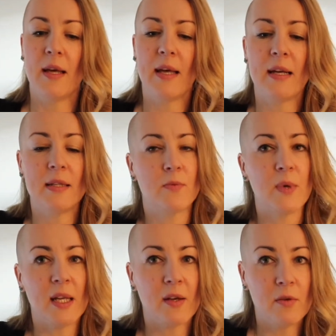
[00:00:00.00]
and it's a
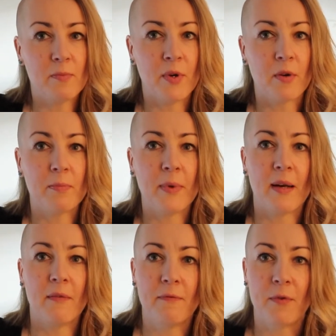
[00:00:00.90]
really good book,
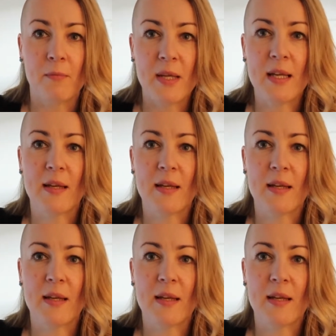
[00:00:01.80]
but for me,